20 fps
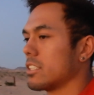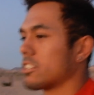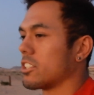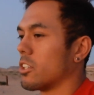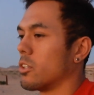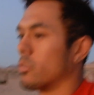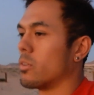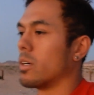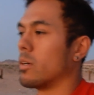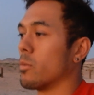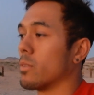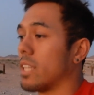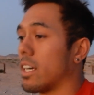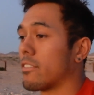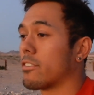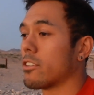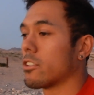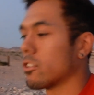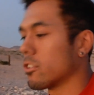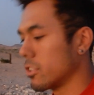So
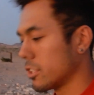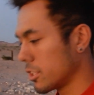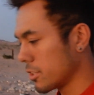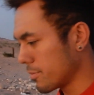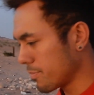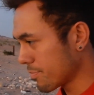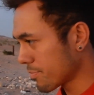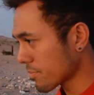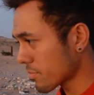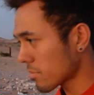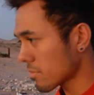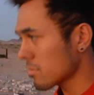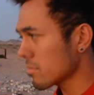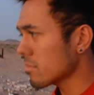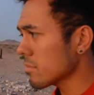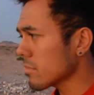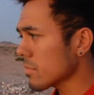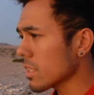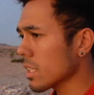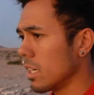without further ado,
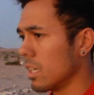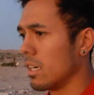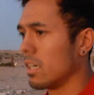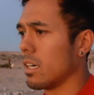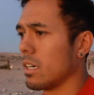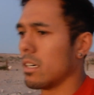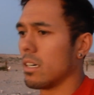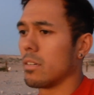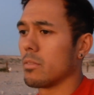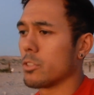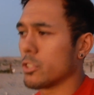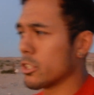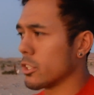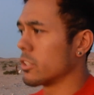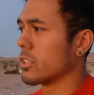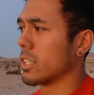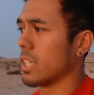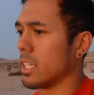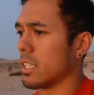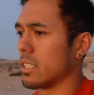I'm gonna show
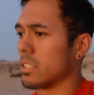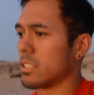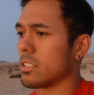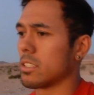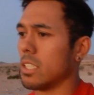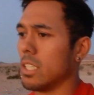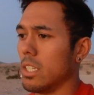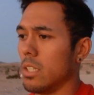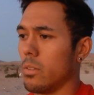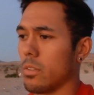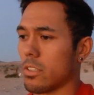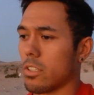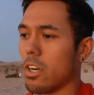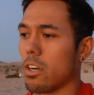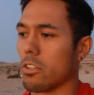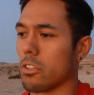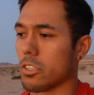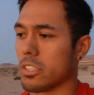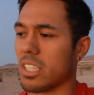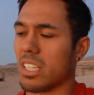you guys what the
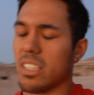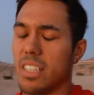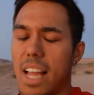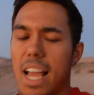car looks like